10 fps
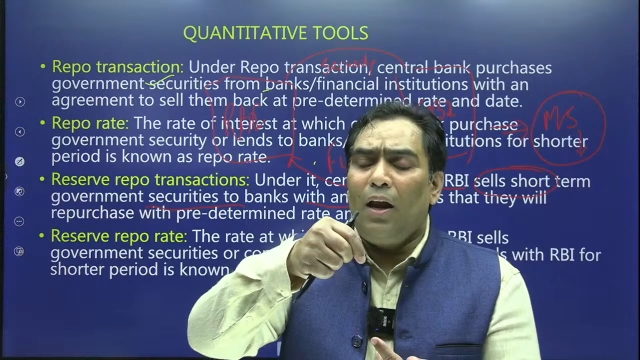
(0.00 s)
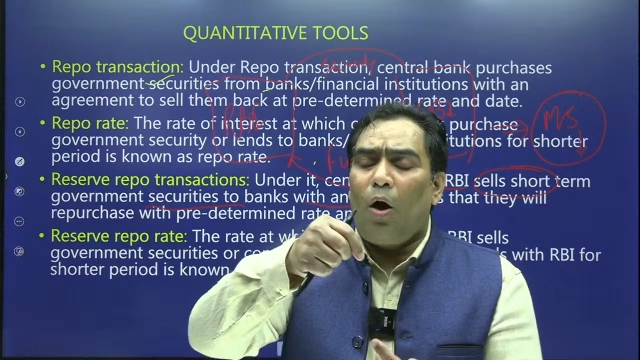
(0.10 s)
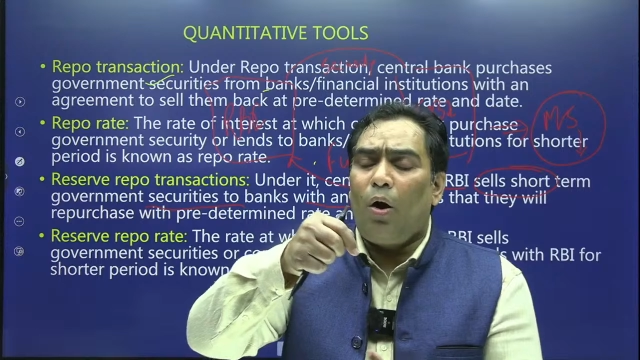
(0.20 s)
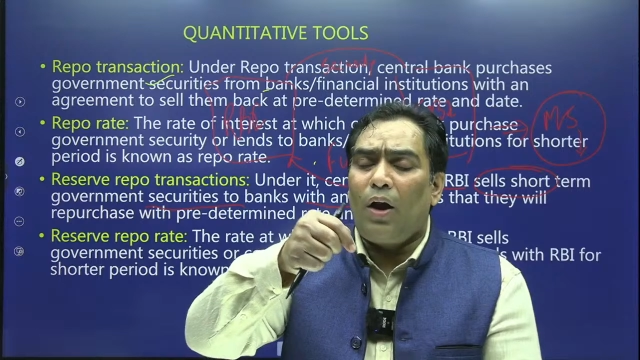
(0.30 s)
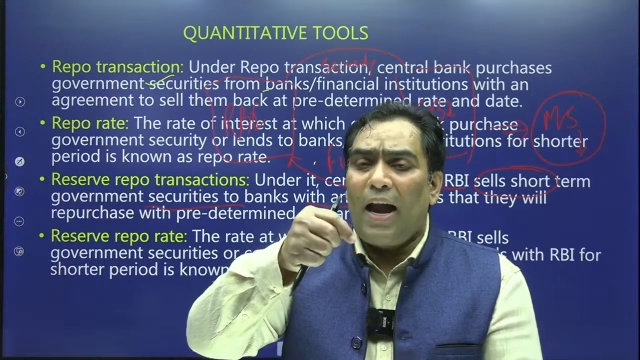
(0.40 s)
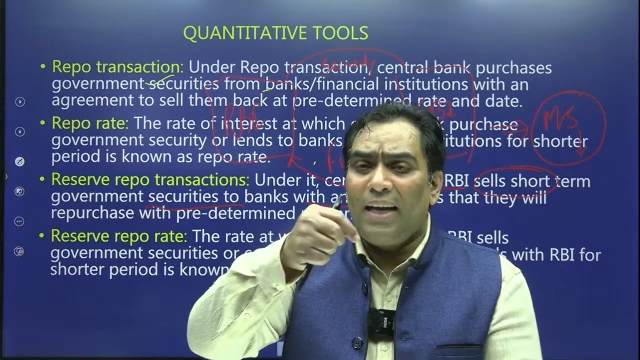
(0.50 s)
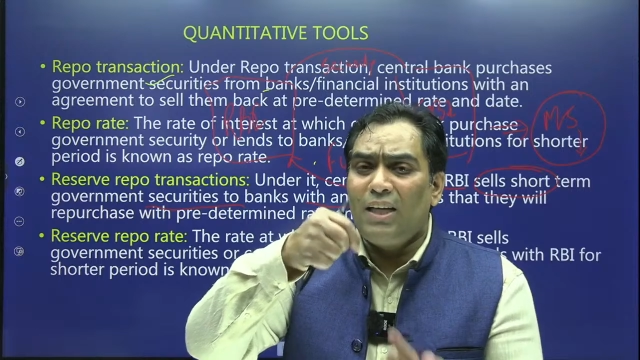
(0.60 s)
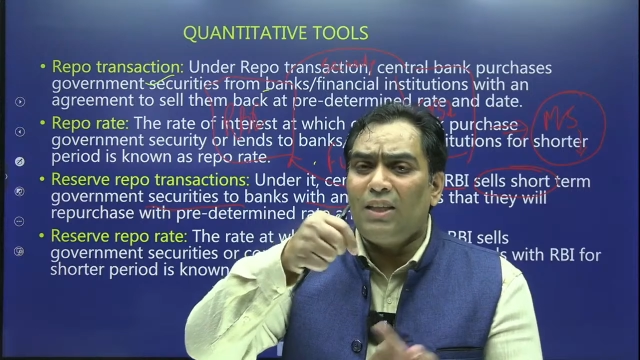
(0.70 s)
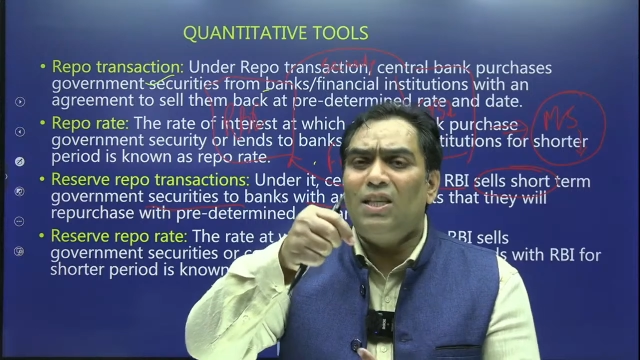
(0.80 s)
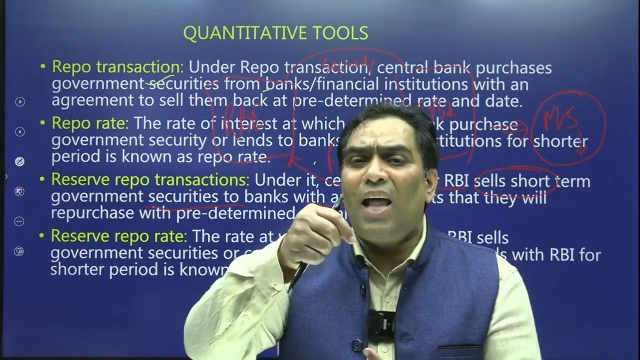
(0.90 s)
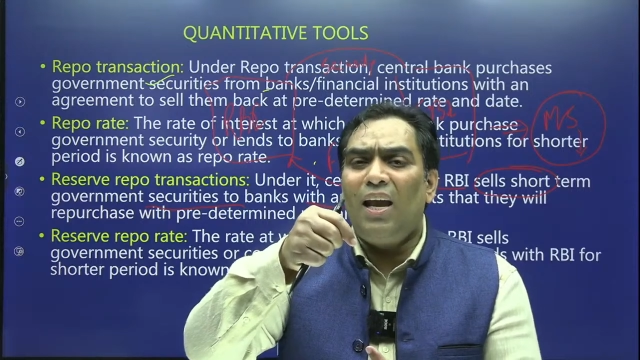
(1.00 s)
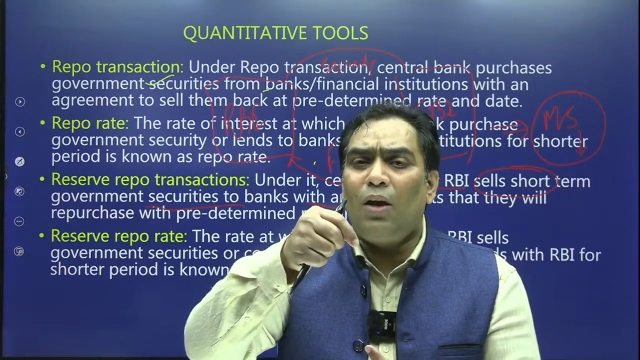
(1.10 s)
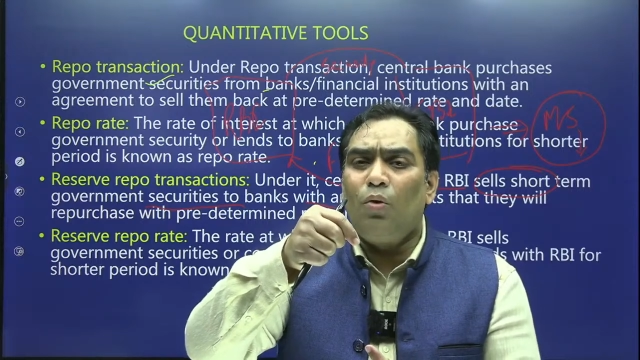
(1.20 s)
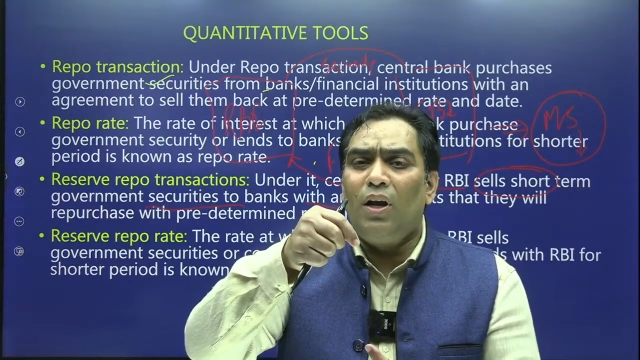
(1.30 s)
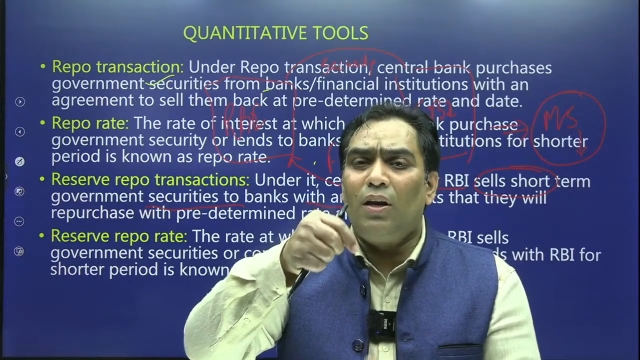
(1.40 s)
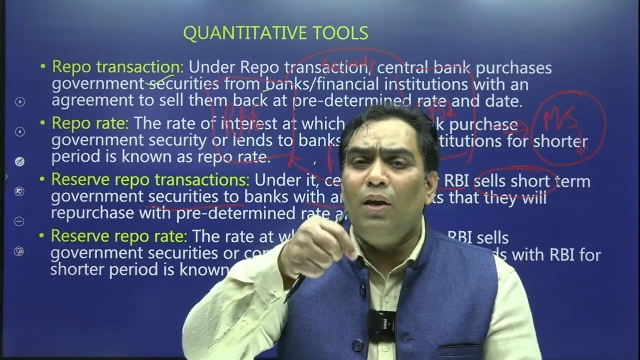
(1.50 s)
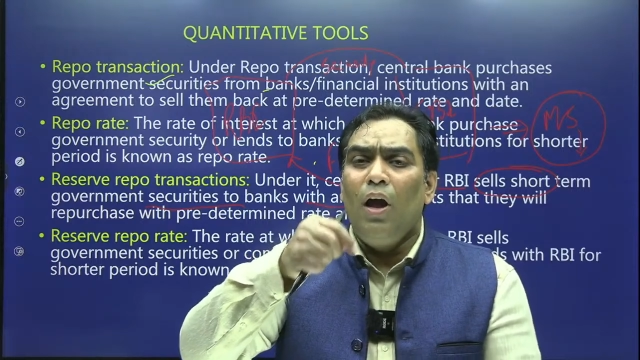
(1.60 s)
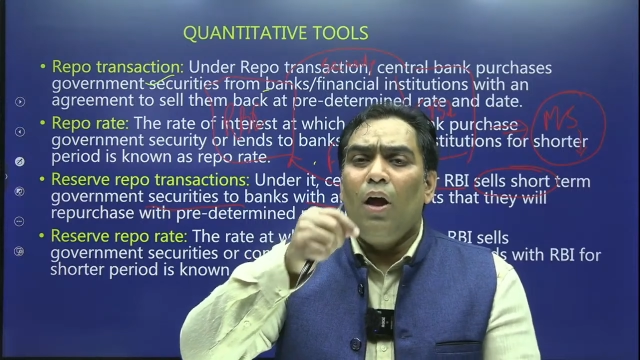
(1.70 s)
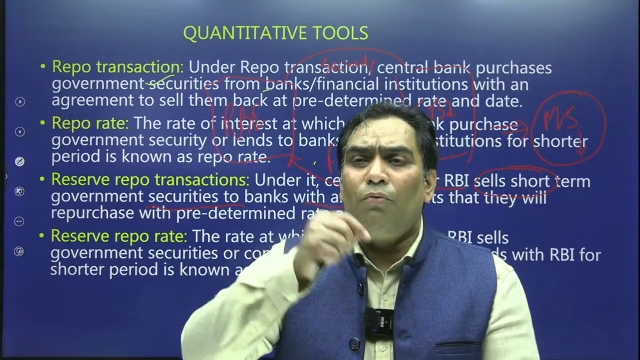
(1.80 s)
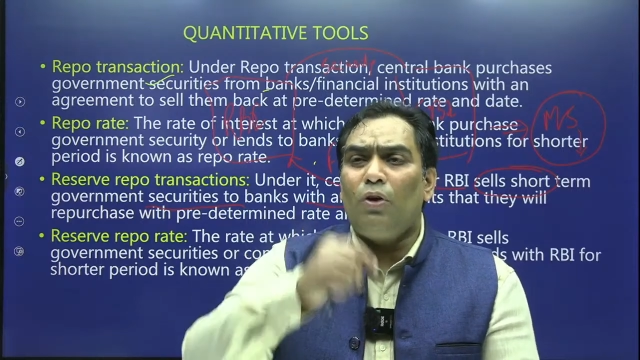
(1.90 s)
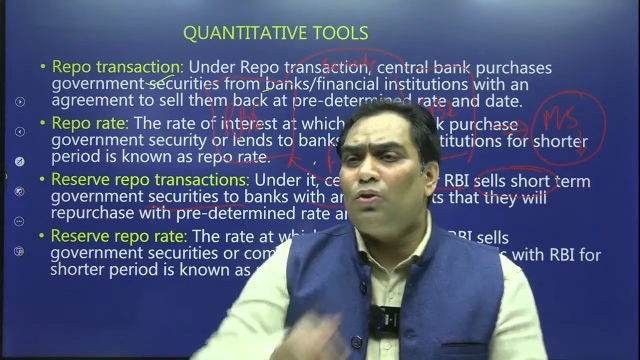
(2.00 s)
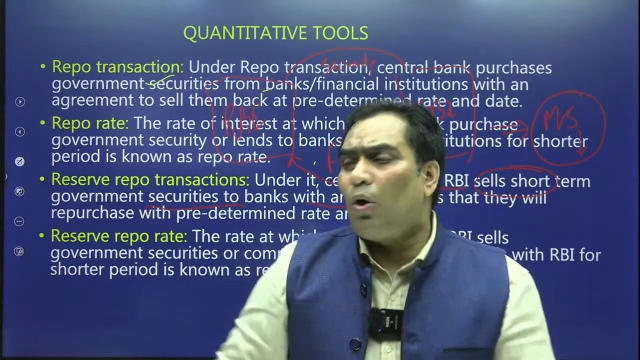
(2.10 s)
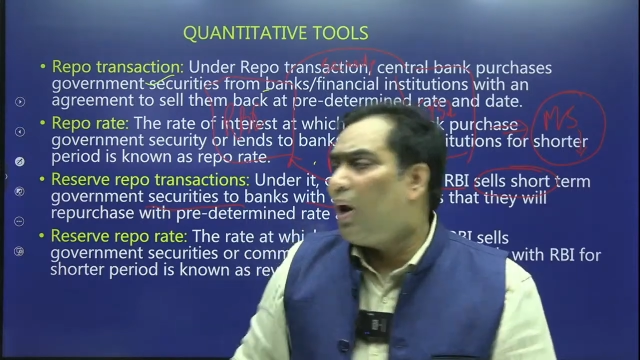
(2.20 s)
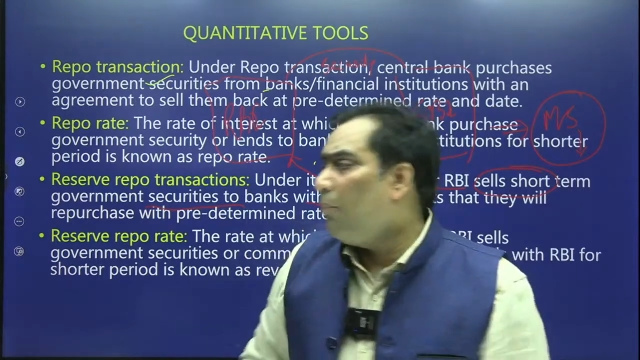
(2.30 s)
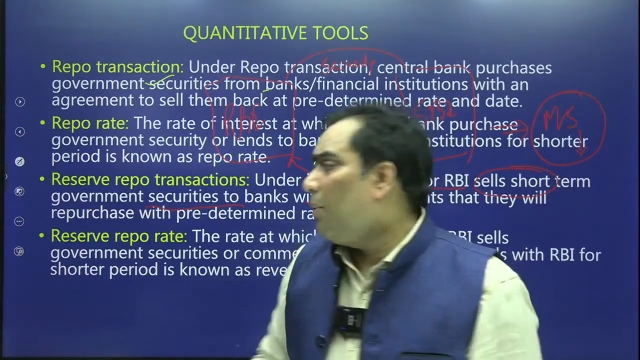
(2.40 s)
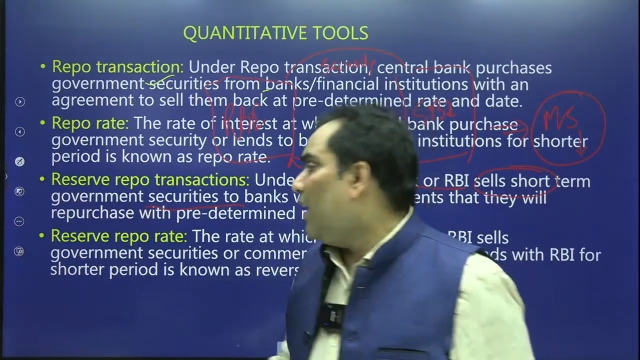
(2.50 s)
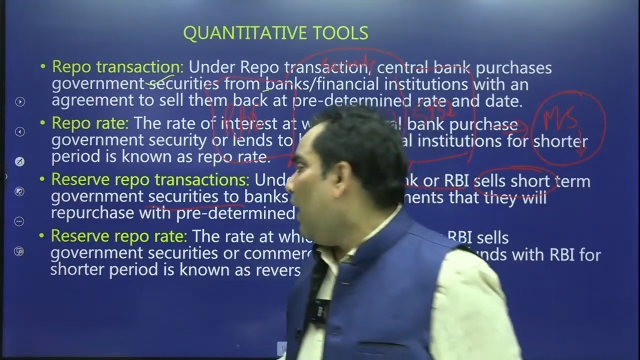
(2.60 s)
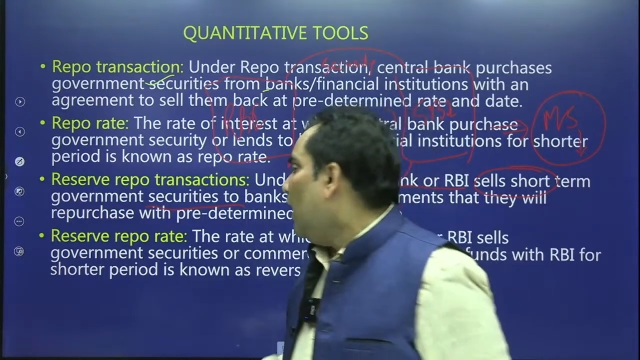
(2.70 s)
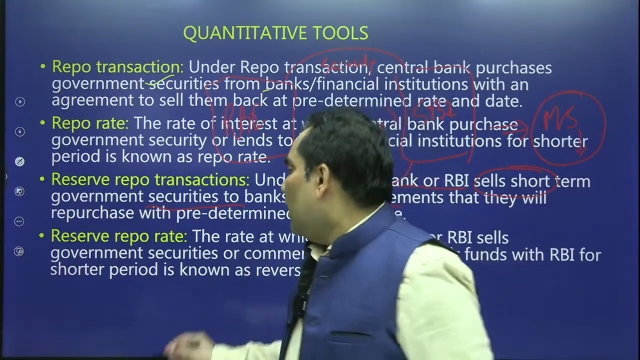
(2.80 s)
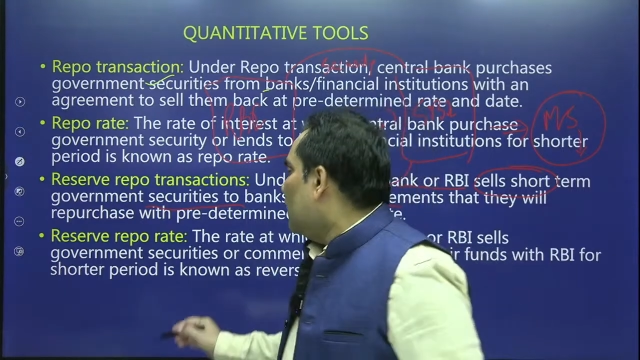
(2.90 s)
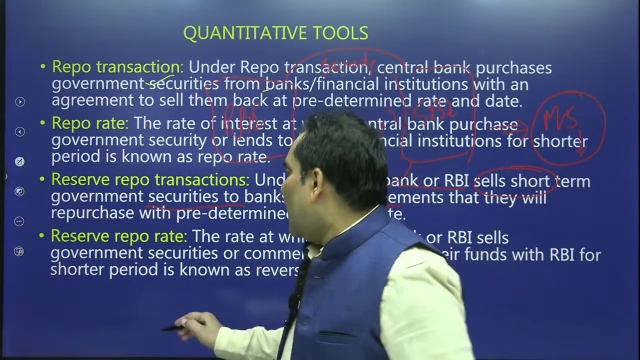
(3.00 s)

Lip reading: or adjust the liquidity for shorter period, they are